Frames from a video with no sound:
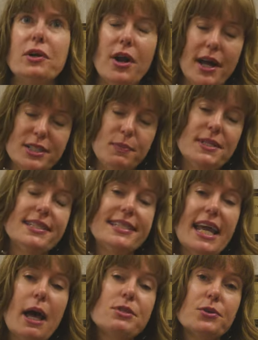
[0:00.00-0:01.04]
when her husband
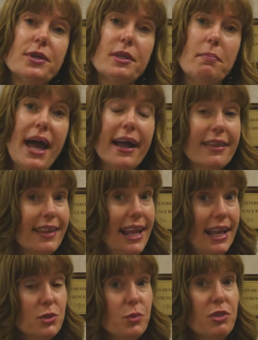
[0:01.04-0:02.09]
stabs her in the back of the
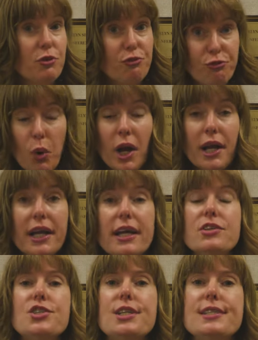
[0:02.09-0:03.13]
hand with a fork,
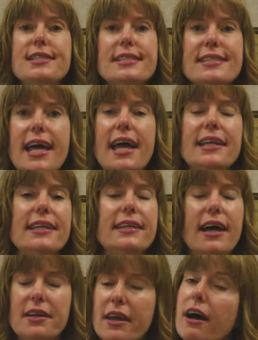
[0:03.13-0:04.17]
she has
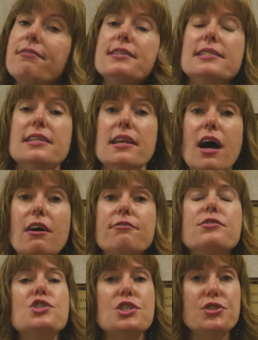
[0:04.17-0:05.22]
decided enough is enough.
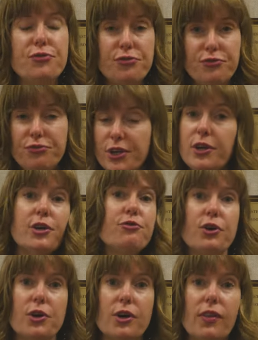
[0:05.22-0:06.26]
She's feared
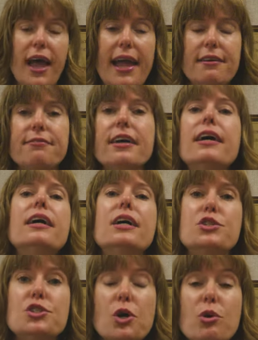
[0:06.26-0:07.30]
for her life.
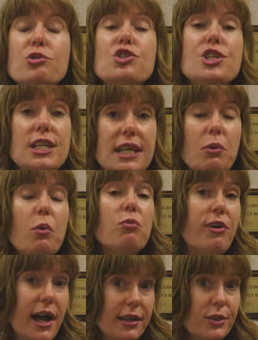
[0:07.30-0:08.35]
So she
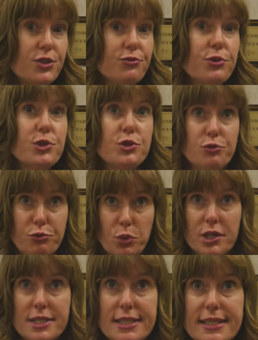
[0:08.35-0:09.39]
files for a
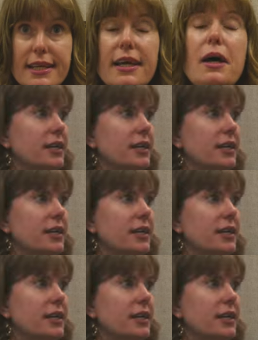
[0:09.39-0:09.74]
divorce.